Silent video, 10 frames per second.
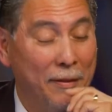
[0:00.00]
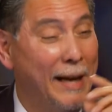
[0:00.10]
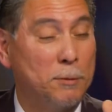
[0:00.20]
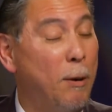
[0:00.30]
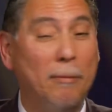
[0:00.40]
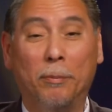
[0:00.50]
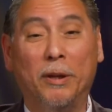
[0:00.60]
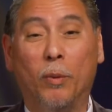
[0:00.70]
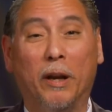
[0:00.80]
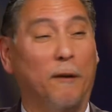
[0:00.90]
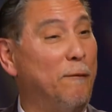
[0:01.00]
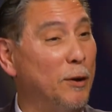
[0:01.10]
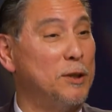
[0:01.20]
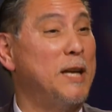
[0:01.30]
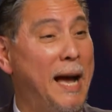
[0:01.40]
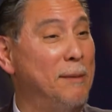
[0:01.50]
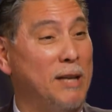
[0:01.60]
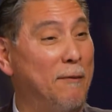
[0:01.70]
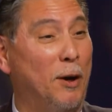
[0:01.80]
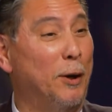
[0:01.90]
That's probably one of the first times
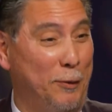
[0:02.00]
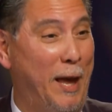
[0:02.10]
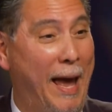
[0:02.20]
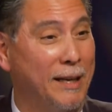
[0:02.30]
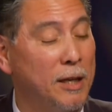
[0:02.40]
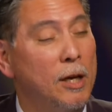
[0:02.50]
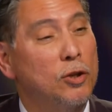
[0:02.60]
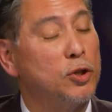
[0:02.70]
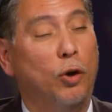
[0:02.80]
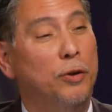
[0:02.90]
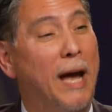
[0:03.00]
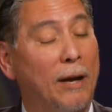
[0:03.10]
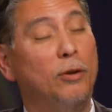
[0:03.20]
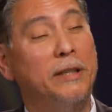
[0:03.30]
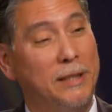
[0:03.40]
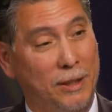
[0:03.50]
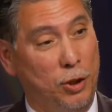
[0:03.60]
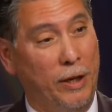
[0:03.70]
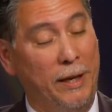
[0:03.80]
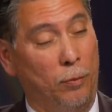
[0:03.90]
I've heard that. So not only did
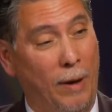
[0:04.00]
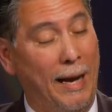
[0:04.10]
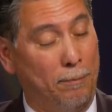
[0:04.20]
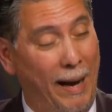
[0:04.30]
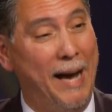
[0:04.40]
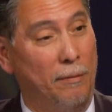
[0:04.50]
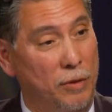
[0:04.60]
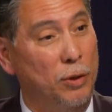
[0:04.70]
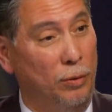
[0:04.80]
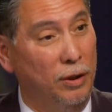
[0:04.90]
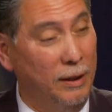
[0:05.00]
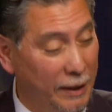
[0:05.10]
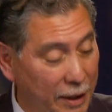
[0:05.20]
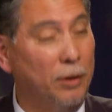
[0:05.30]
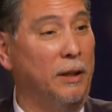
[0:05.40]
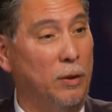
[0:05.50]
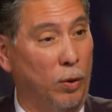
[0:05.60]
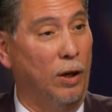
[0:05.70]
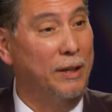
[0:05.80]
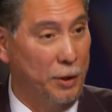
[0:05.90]
you hit rock bottom, you literally
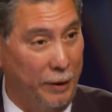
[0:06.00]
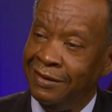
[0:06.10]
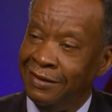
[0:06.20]
were under it.